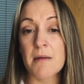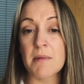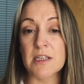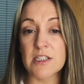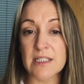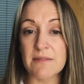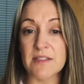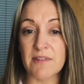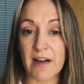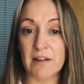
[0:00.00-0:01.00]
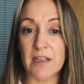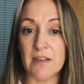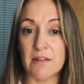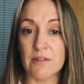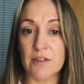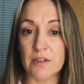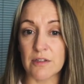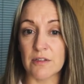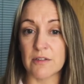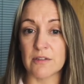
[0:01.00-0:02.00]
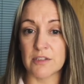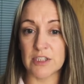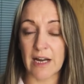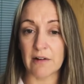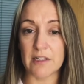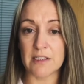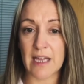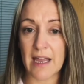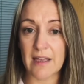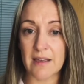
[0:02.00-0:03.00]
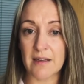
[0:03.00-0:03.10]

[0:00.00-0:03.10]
It just gives a very cool shower deck